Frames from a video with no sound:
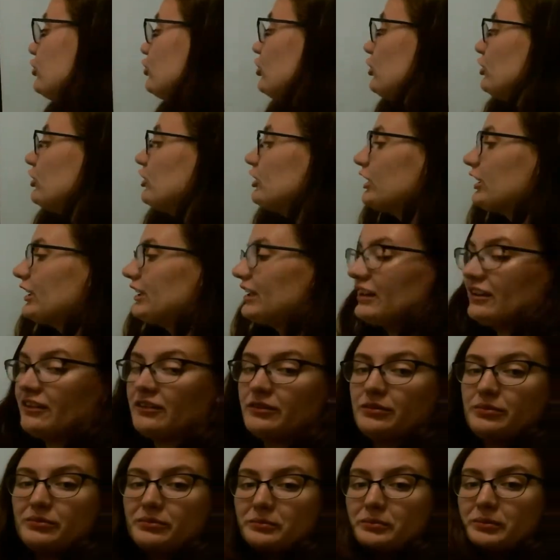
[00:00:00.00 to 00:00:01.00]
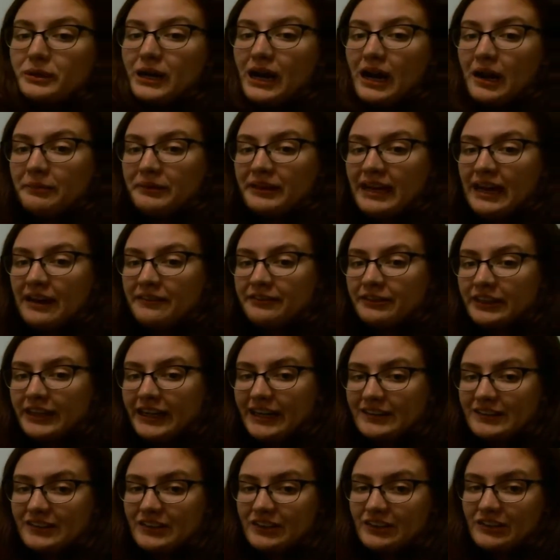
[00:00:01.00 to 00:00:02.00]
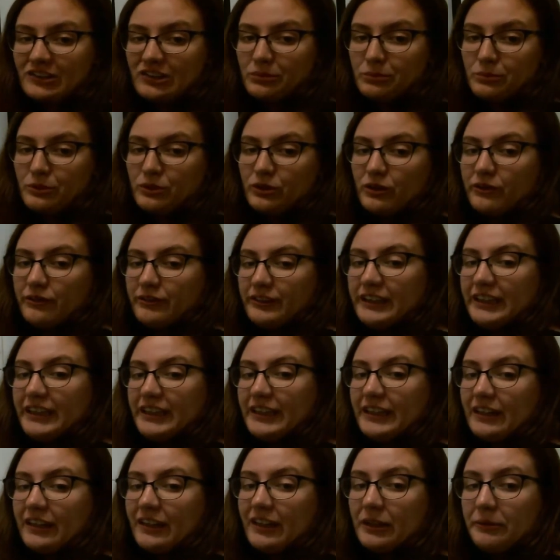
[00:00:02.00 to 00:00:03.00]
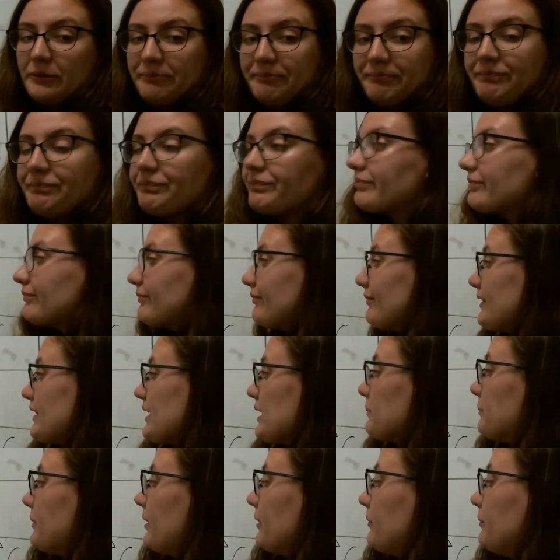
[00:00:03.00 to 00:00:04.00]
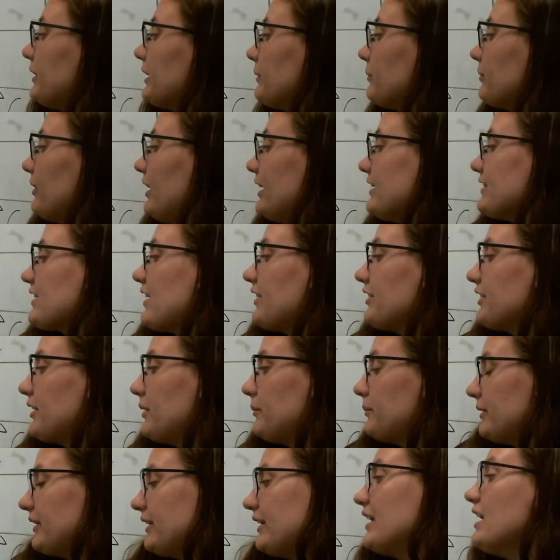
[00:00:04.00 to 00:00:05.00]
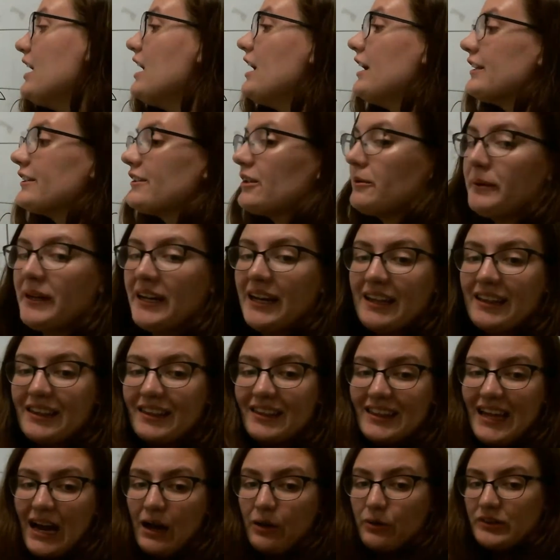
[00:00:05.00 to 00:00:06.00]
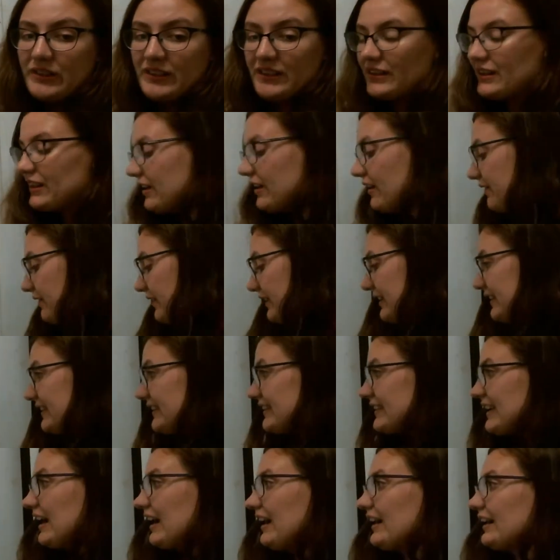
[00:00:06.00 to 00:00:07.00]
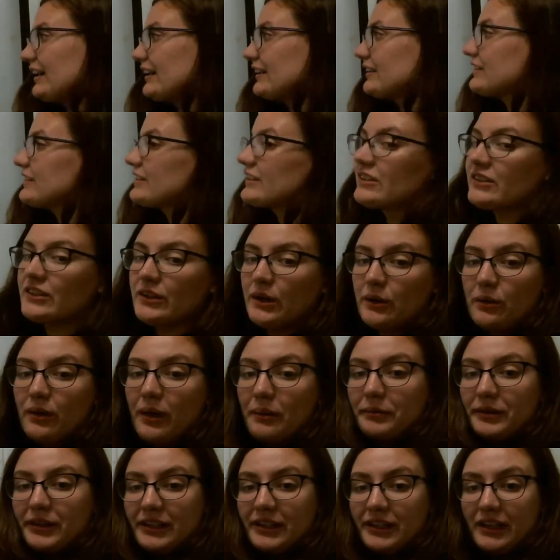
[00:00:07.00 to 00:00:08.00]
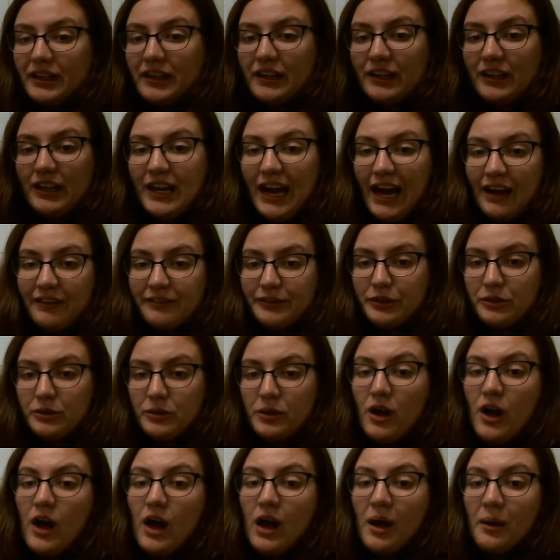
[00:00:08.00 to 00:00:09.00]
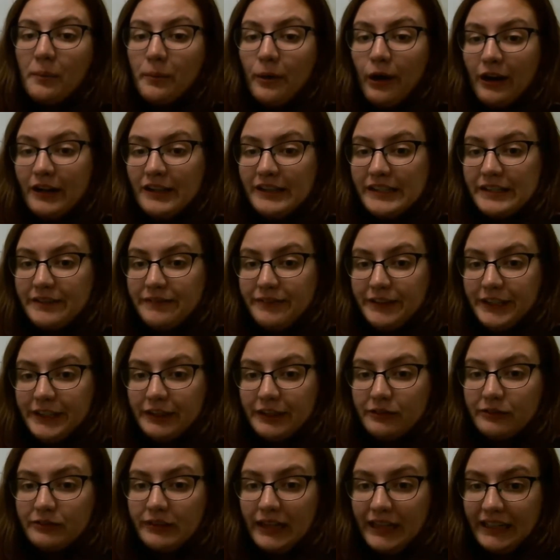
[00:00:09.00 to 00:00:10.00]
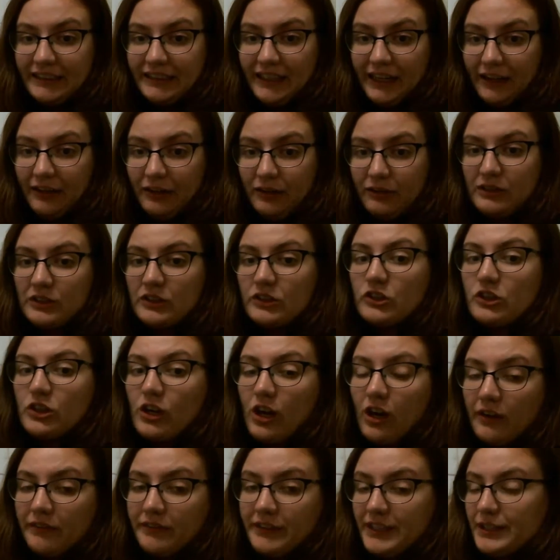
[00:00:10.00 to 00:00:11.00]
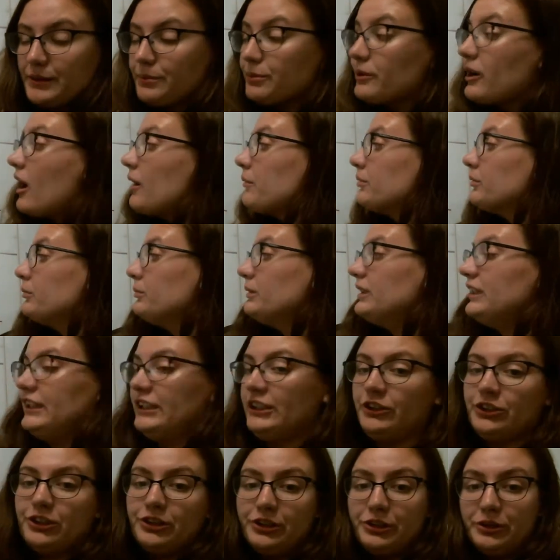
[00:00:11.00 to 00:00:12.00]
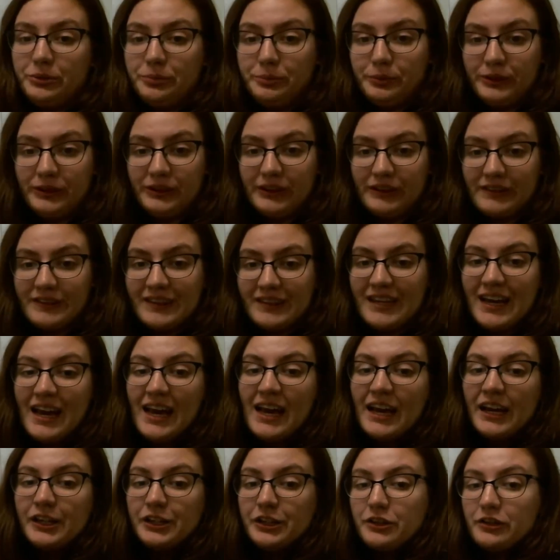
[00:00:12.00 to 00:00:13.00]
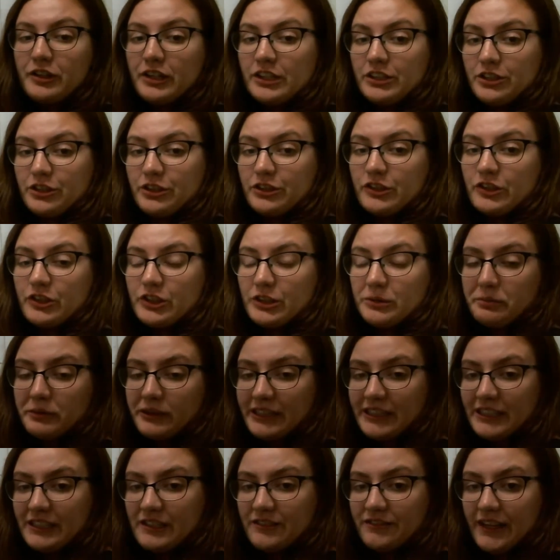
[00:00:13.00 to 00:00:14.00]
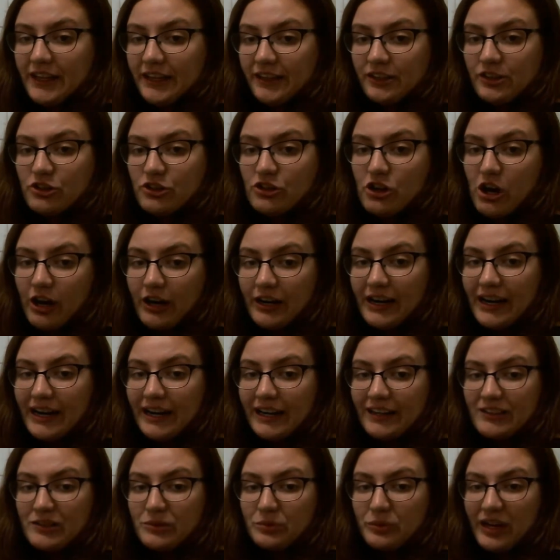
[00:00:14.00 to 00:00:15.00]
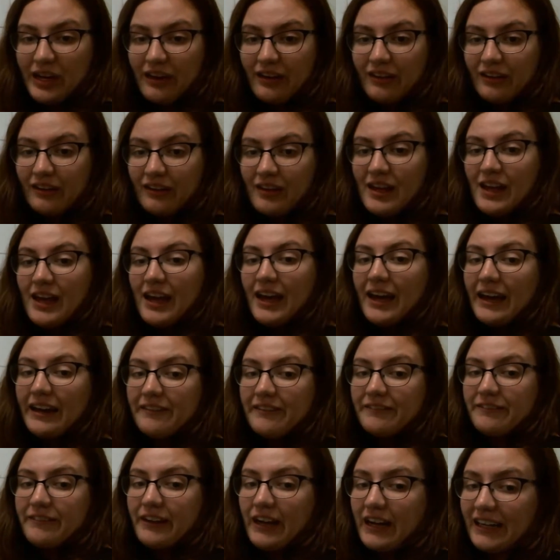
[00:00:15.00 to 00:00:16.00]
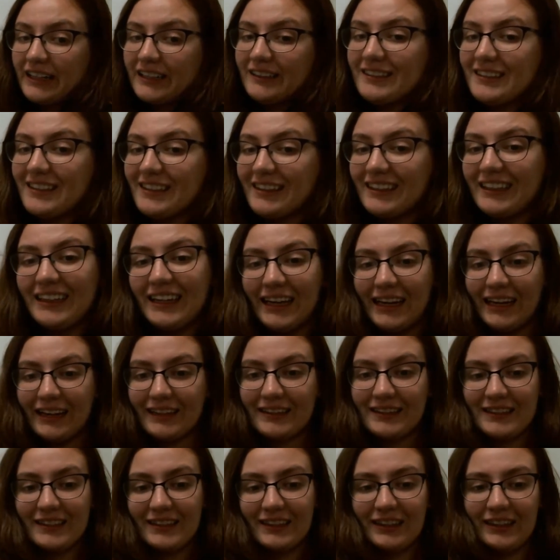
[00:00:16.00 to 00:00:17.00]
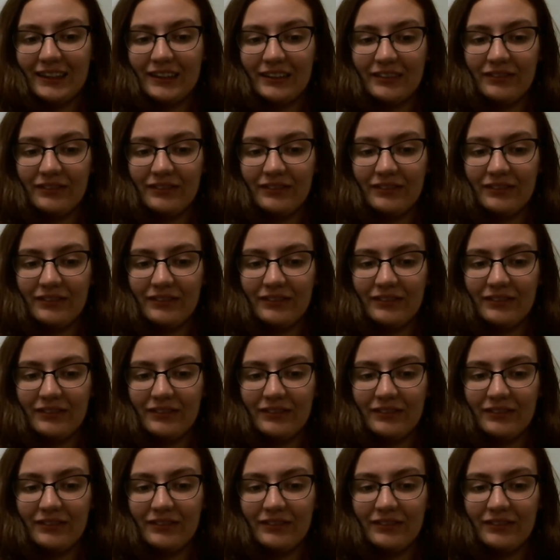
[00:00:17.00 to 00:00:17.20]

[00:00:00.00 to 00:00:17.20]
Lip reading: So you're going to probably have your answer somewhere over here, but we want our number to be 1,000th of the size. So I'm going to have you pause the video right now, solve this problem in your notebooks. You can use your place value chart as well and find the answer.